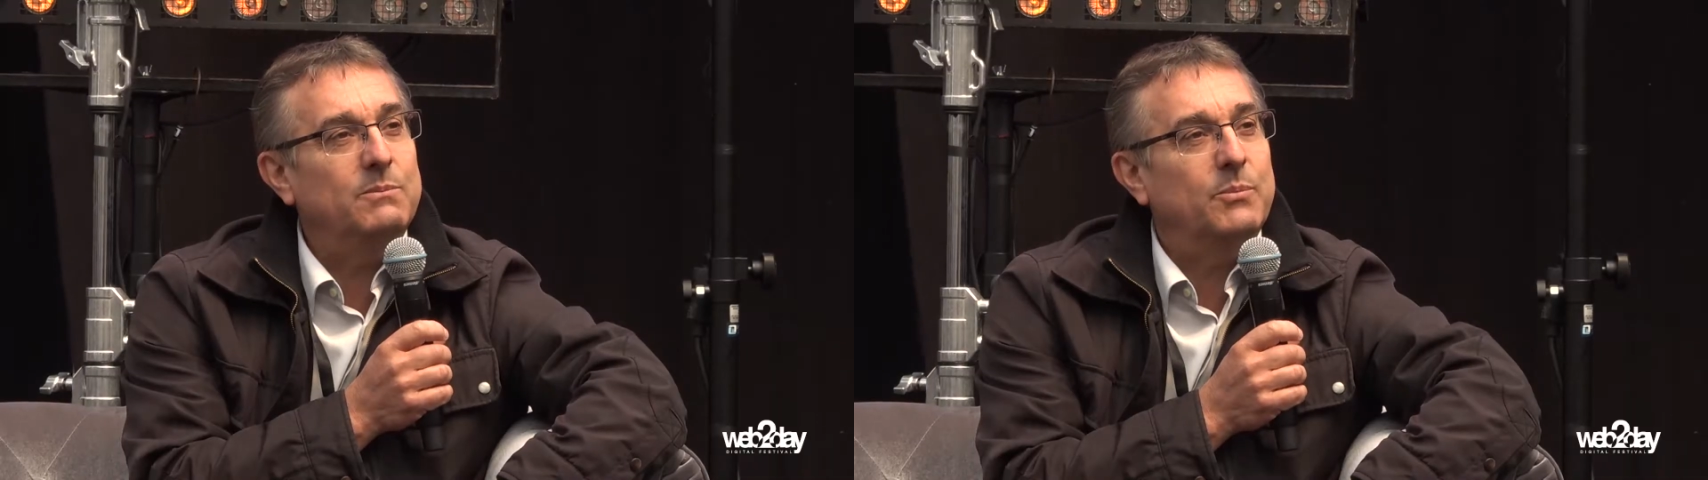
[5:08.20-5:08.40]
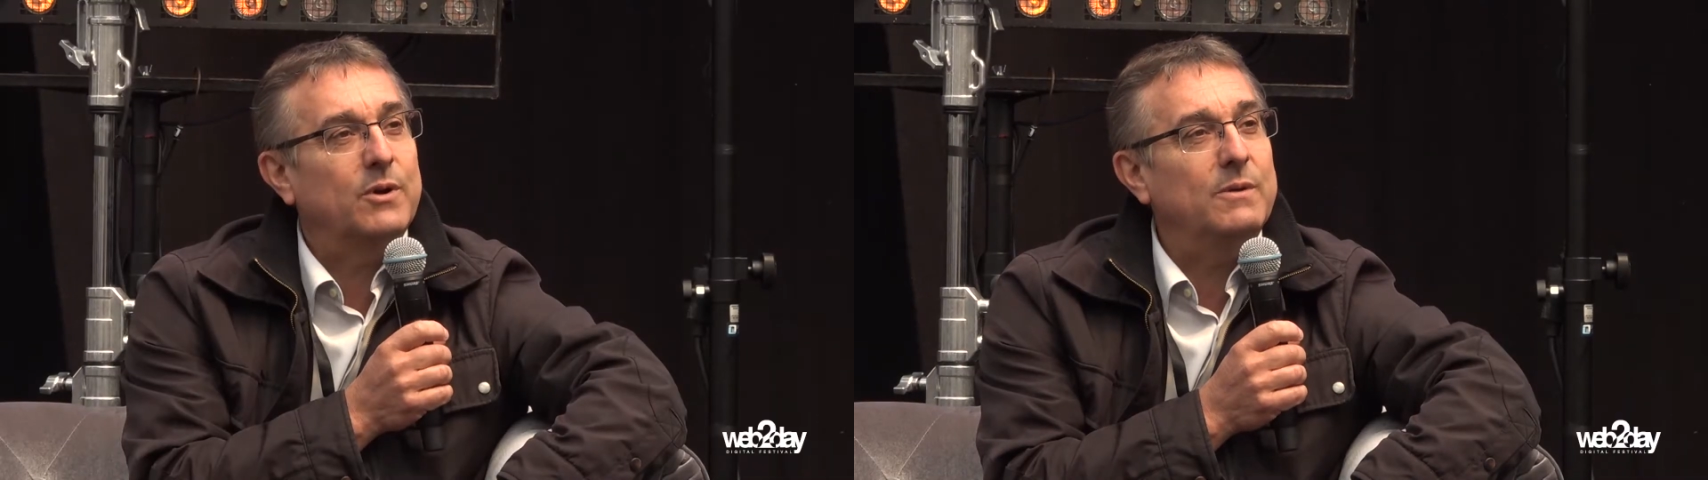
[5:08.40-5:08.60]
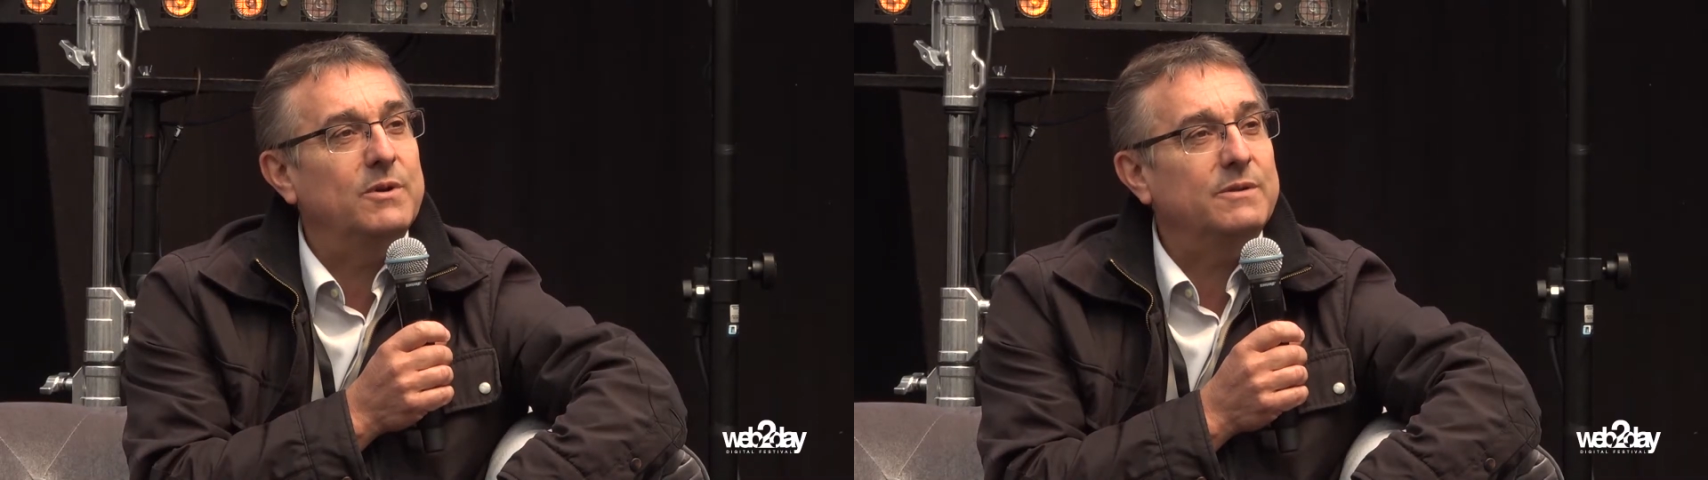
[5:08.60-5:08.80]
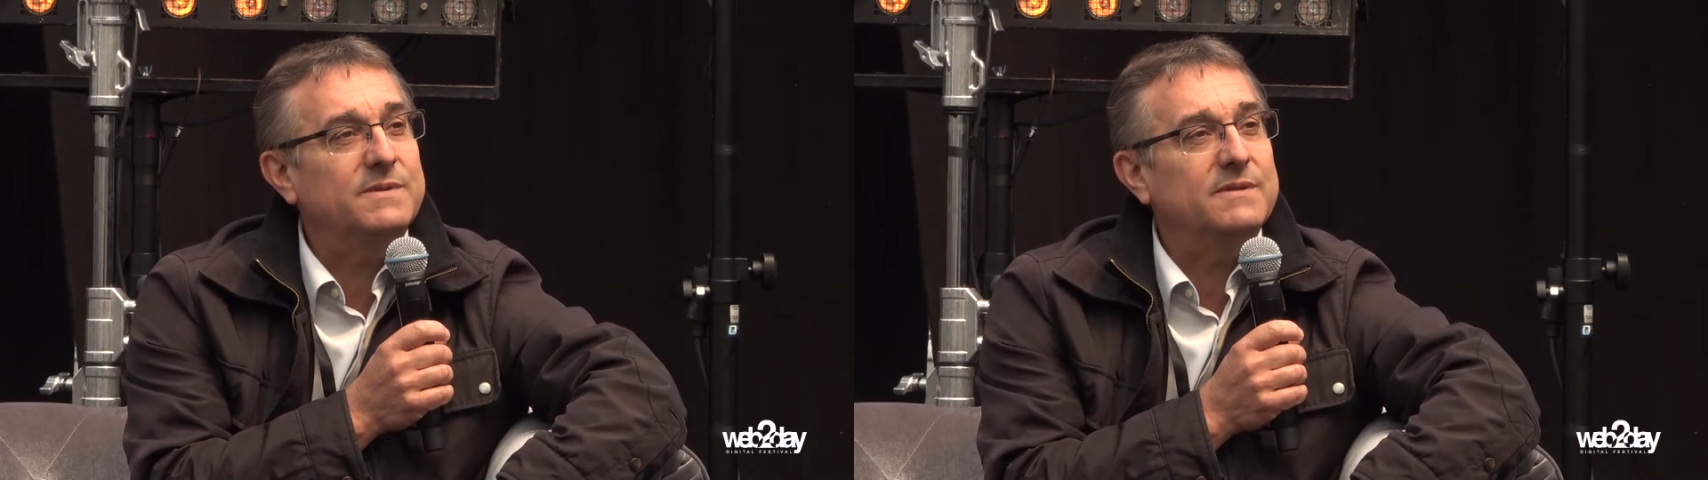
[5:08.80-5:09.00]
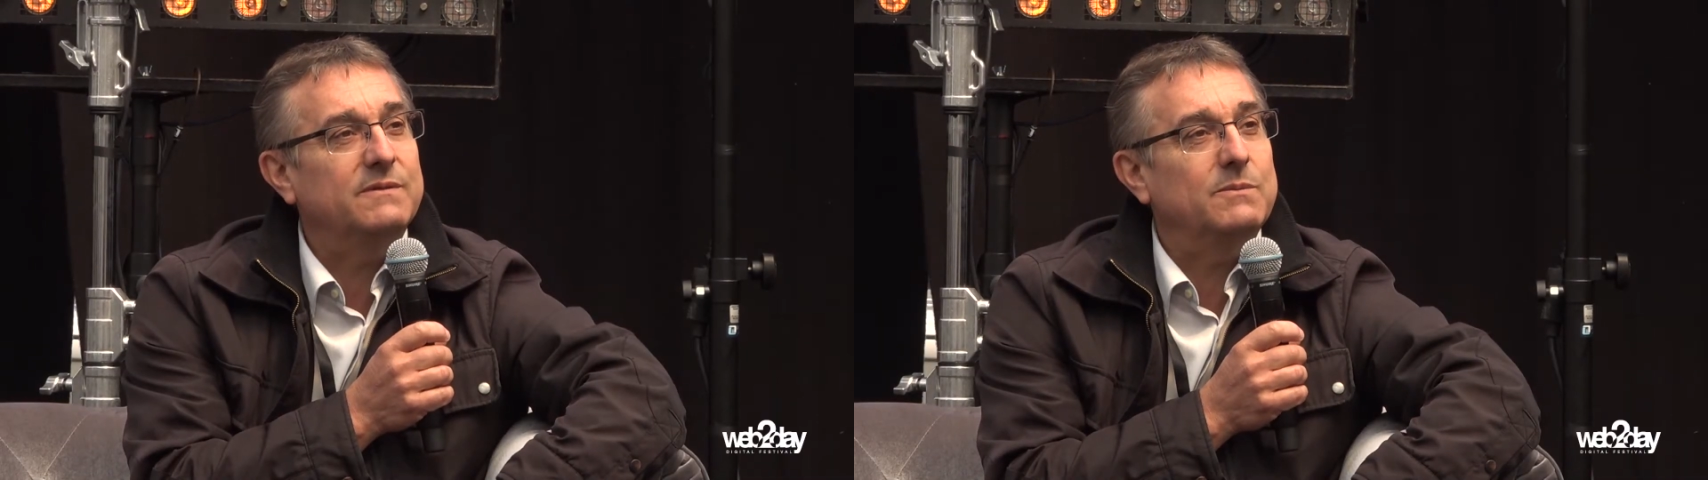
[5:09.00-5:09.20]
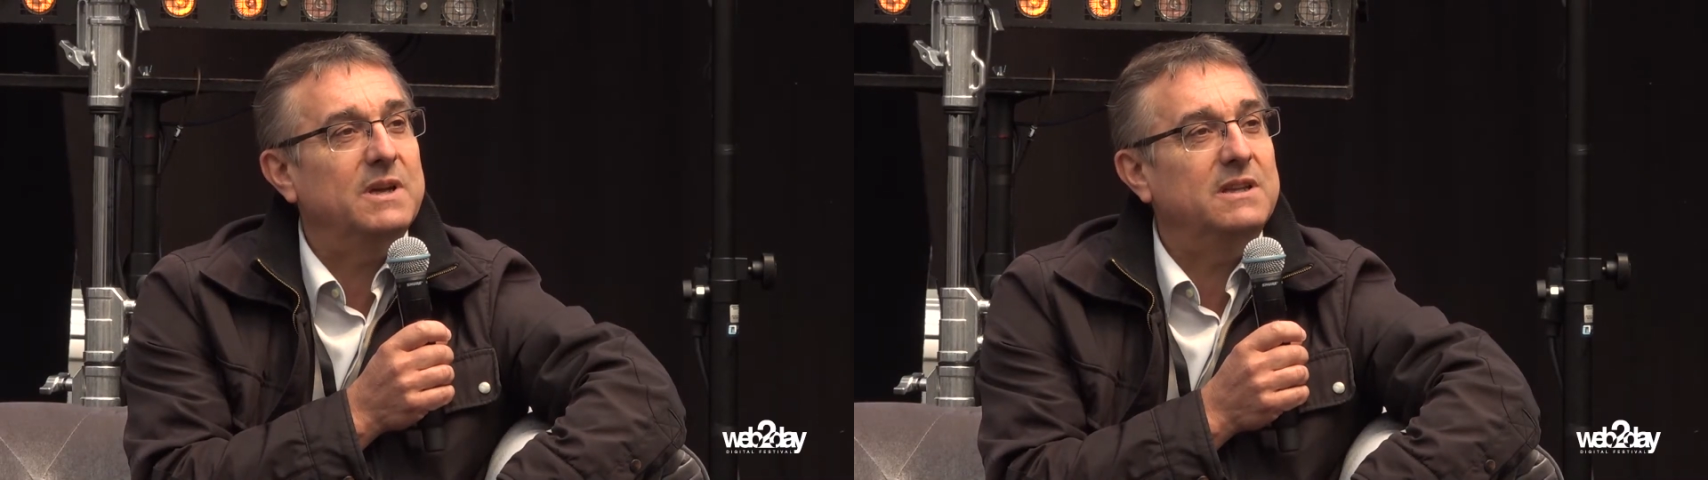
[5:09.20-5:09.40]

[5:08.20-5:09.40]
problems, the main